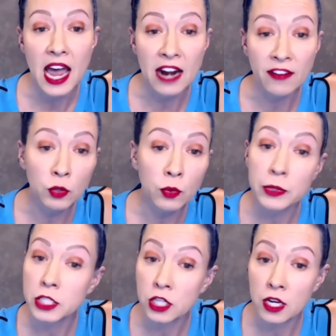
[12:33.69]
Every
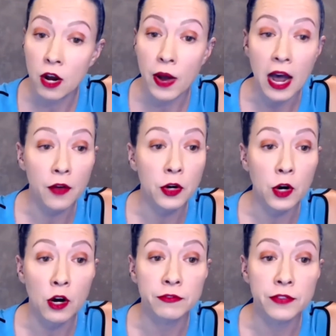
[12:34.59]
woman should know how their home